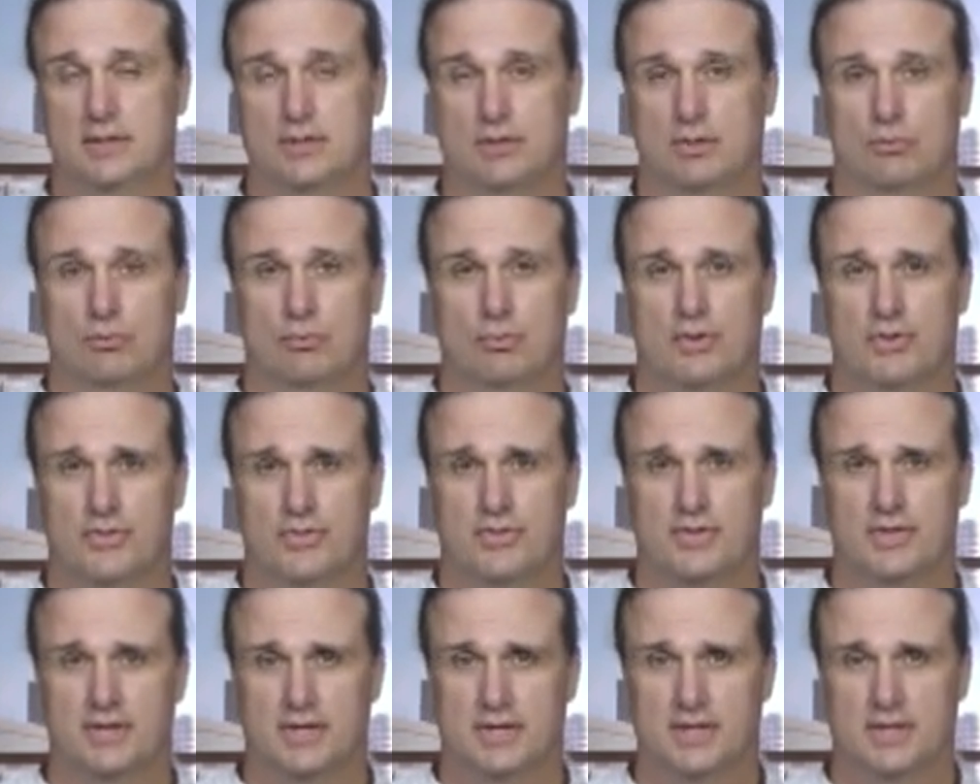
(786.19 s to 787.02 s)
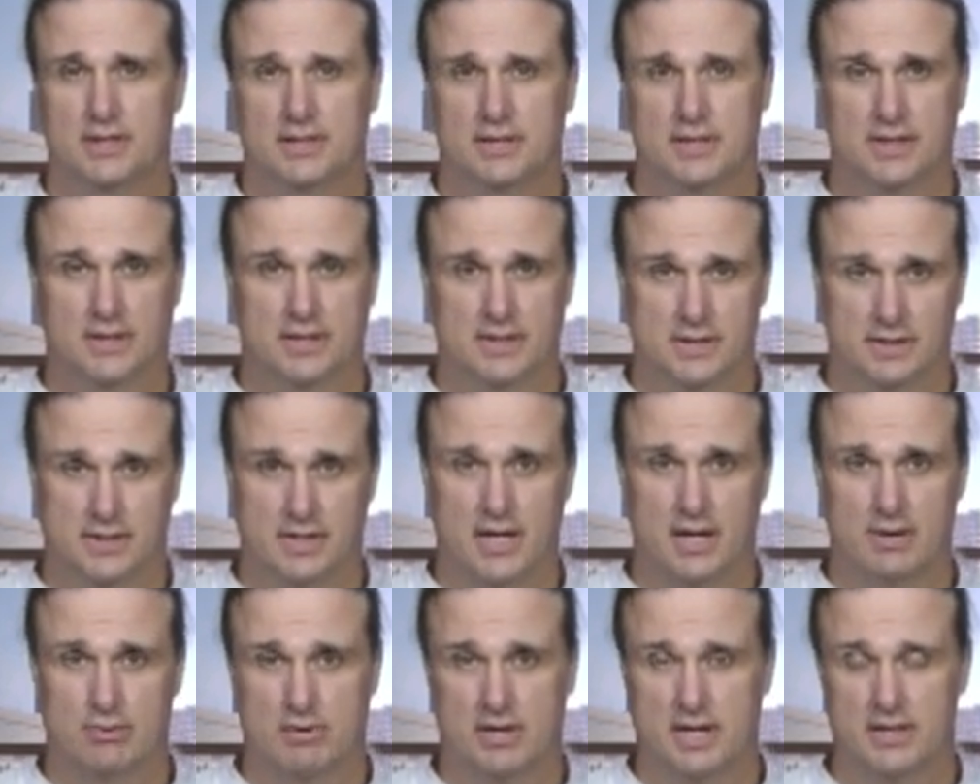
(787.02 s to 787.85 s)
with the
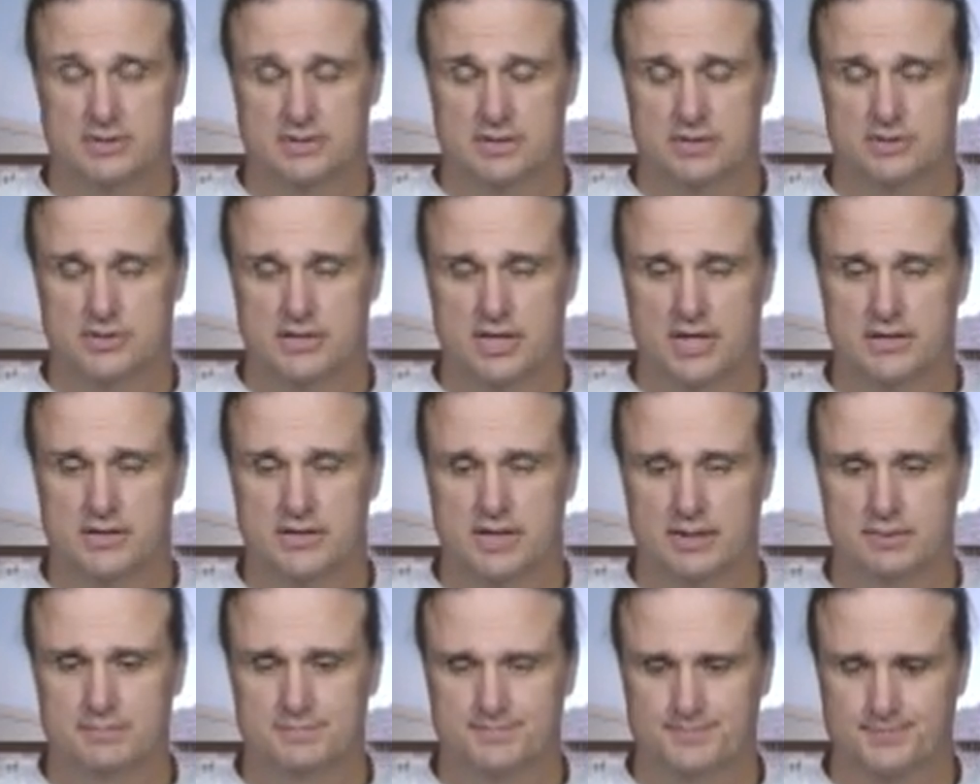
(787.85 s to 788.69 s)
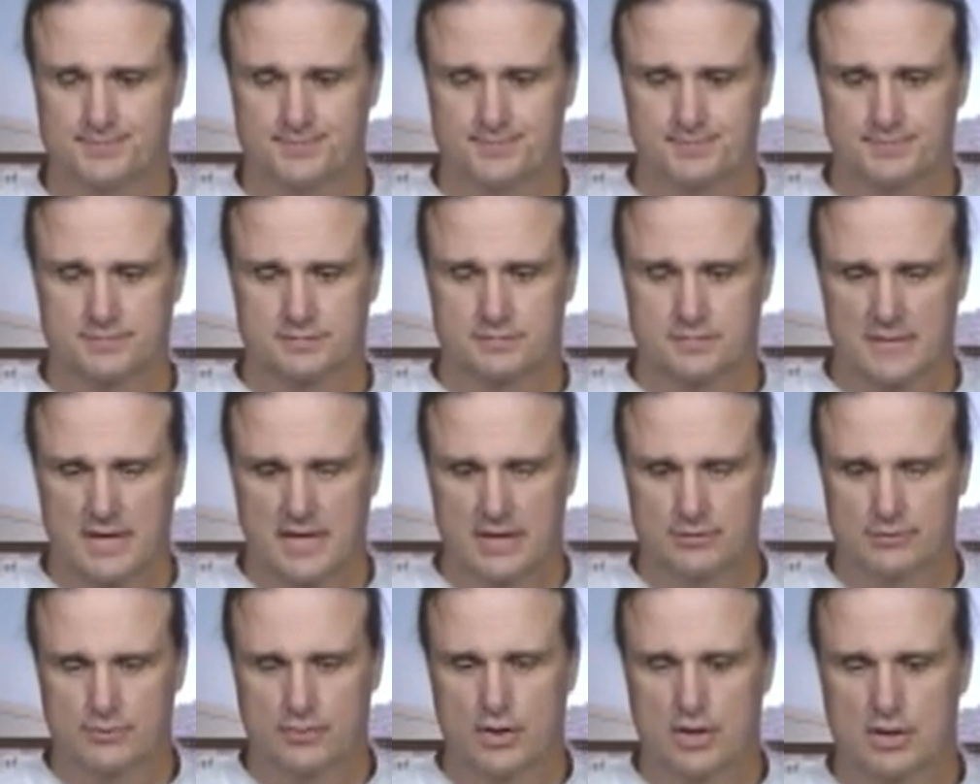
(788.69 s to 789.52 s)
gay rights agenda,
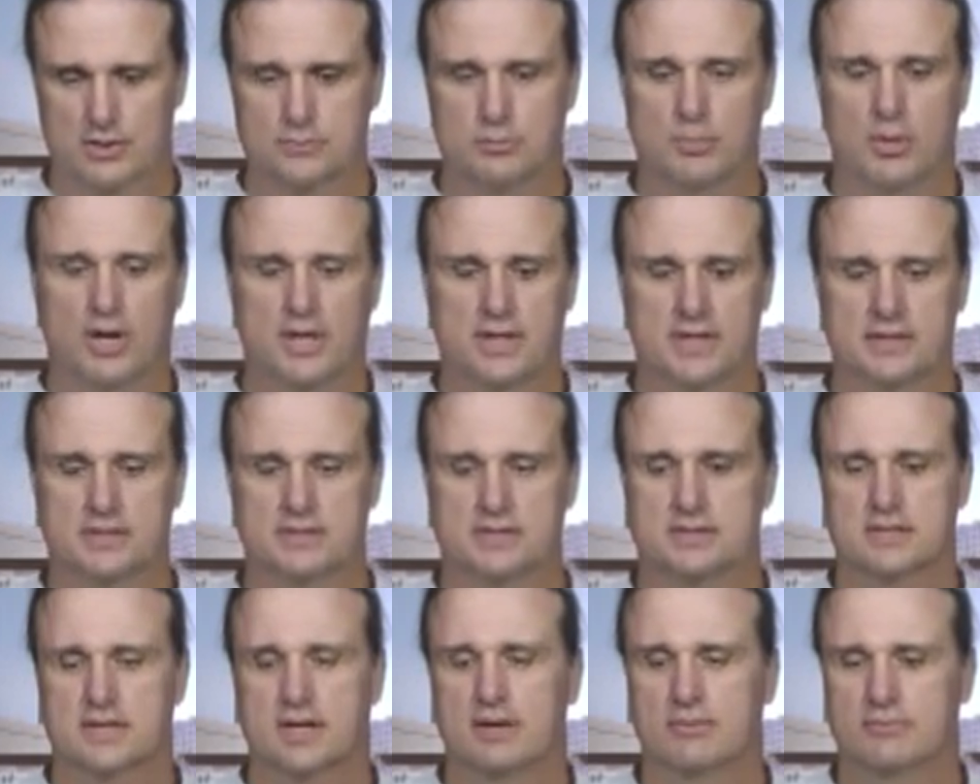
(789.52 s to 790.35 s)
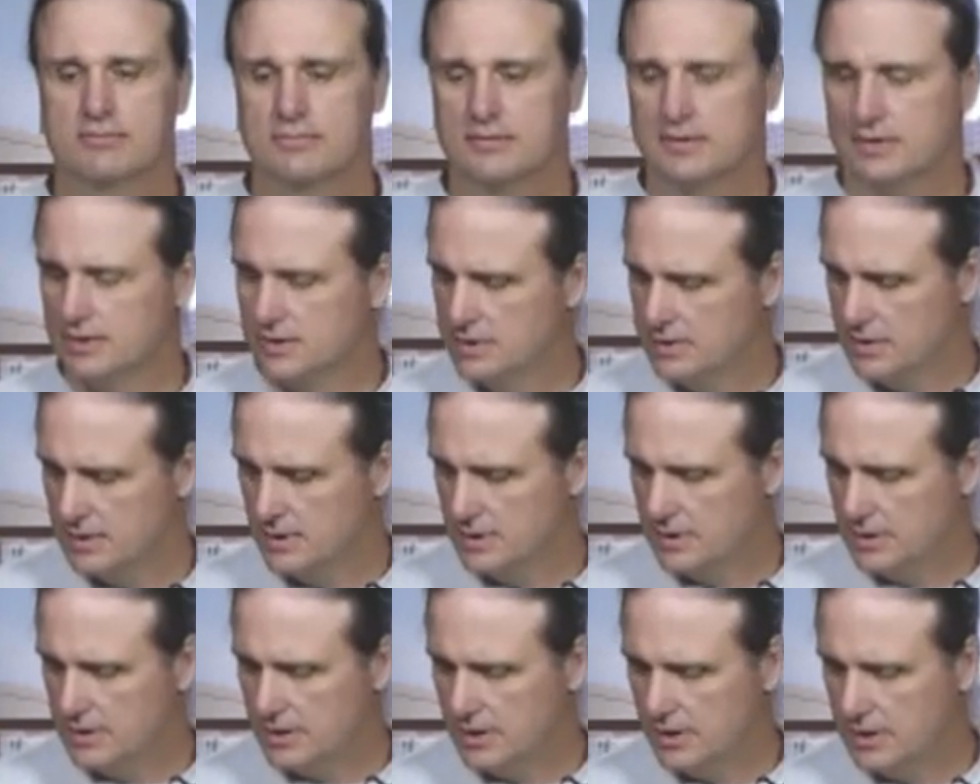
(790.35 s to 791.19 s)
as far as money and stuff,
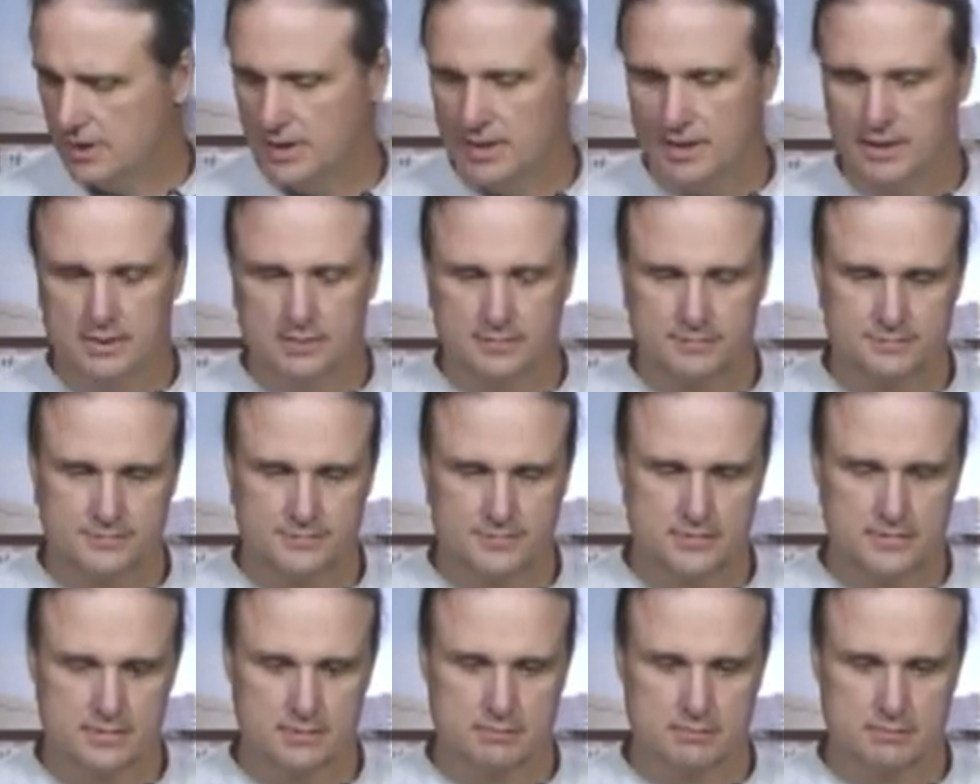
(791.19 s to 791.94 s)
Mr.